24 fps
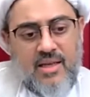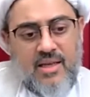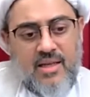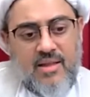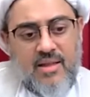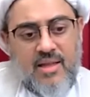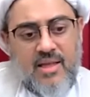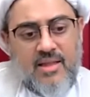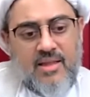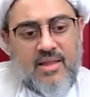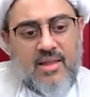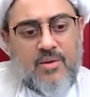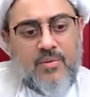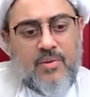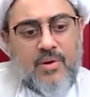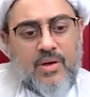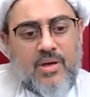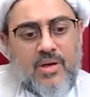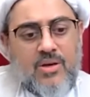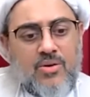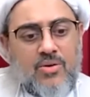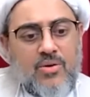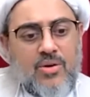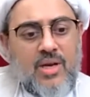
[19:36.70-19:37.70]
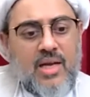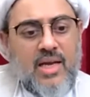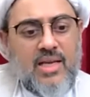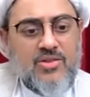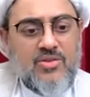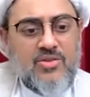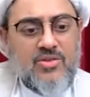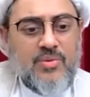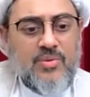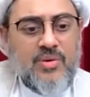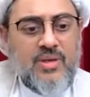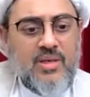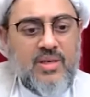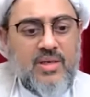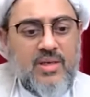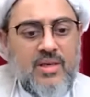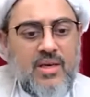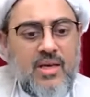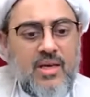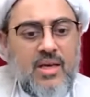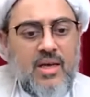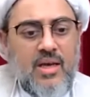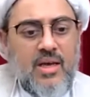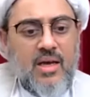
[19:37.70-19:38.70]
That tawakkul has to be
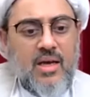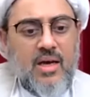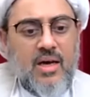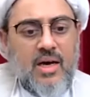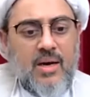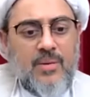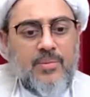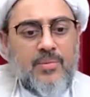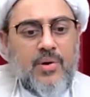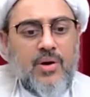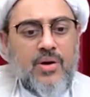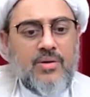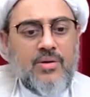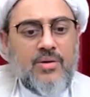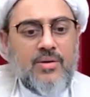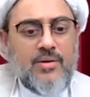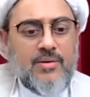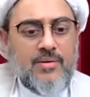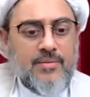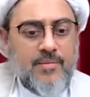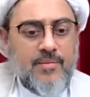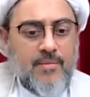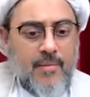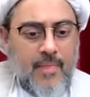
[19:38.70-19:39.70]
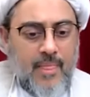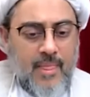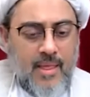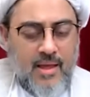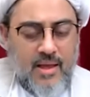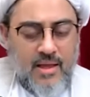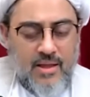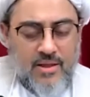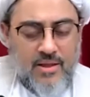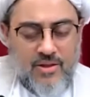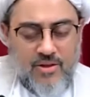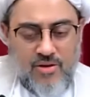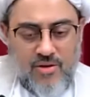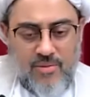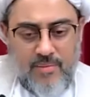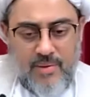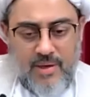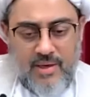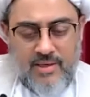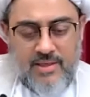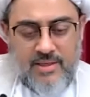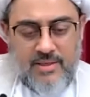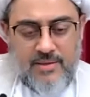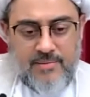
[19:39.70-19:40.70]
upon the
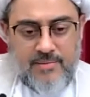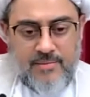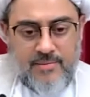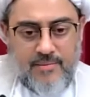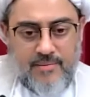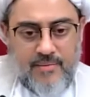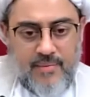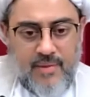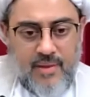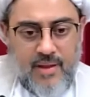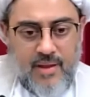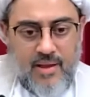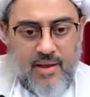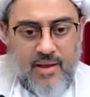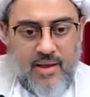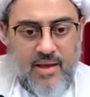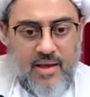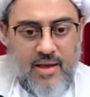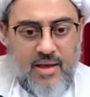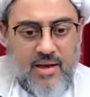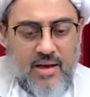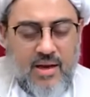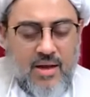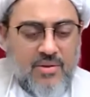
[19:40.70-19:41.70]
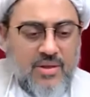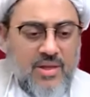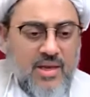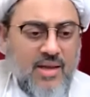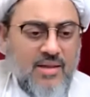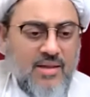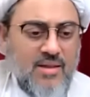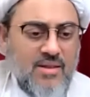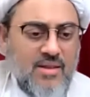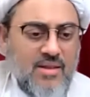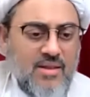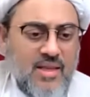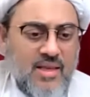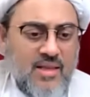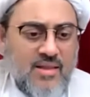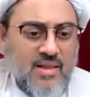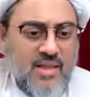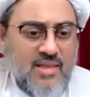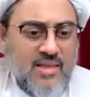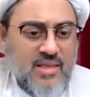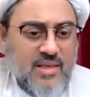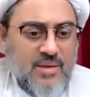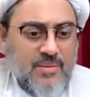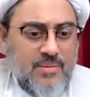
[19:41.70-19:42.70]
Almighty. Now, the other thing
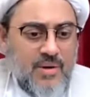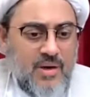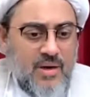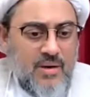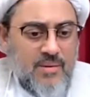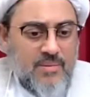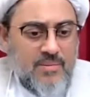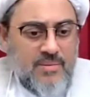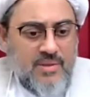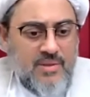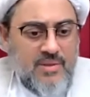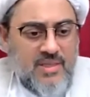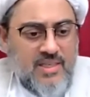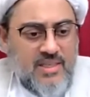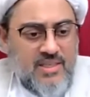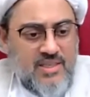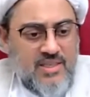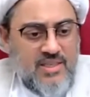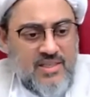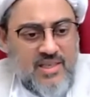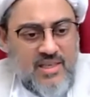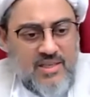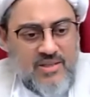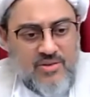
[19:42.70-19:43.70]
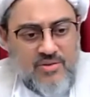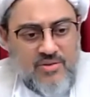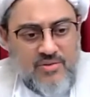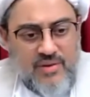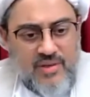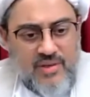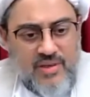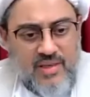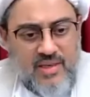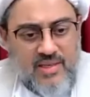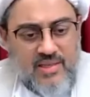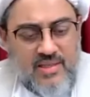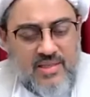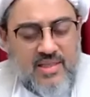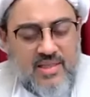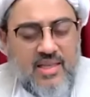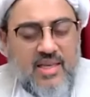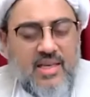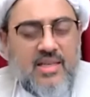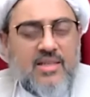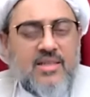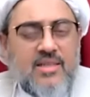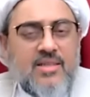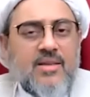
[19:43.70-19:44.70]
that Imam teaches us over here is
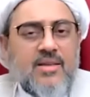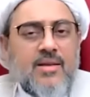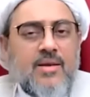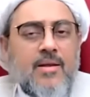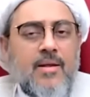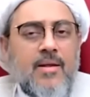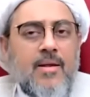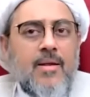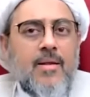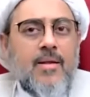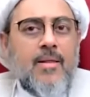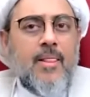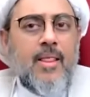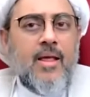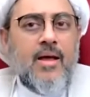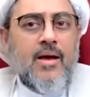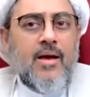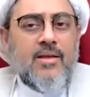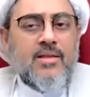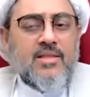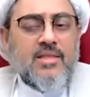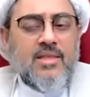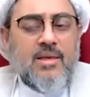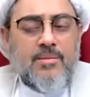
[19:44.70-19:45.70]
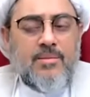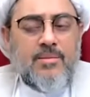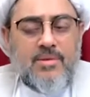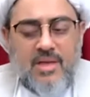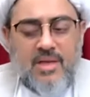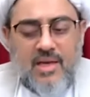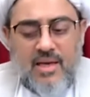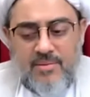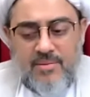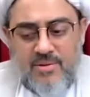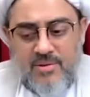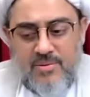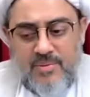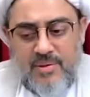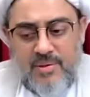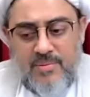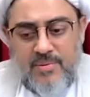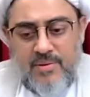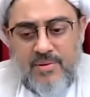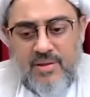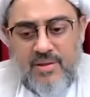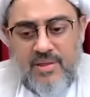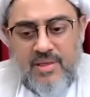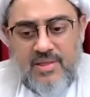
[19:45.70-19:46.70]
that sometimes
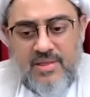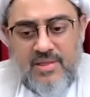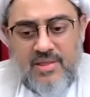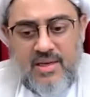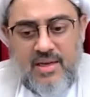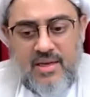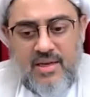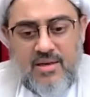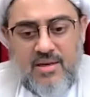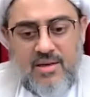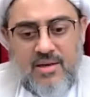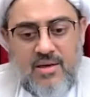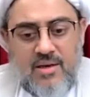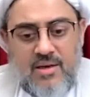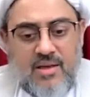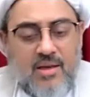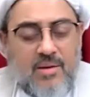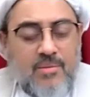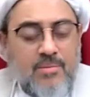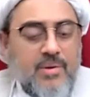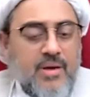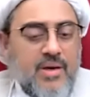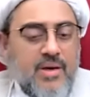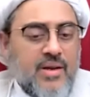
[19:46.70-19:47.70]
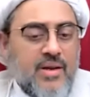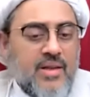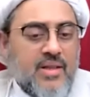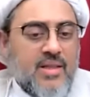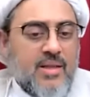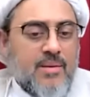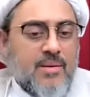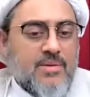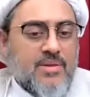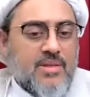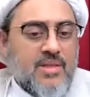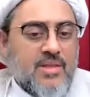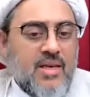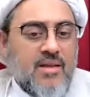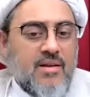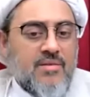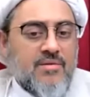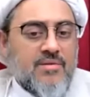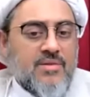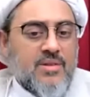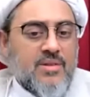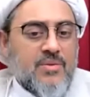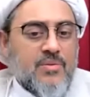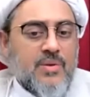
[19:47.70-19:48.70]
people, they start comparing
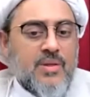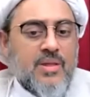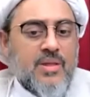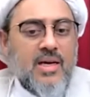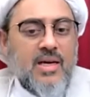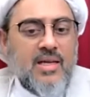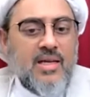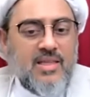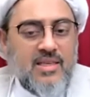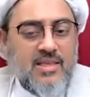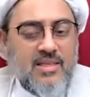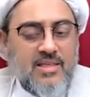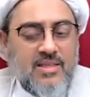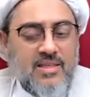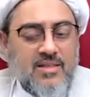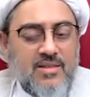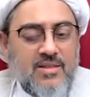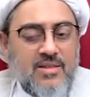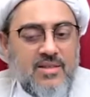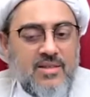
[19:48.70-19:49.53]
themselves with others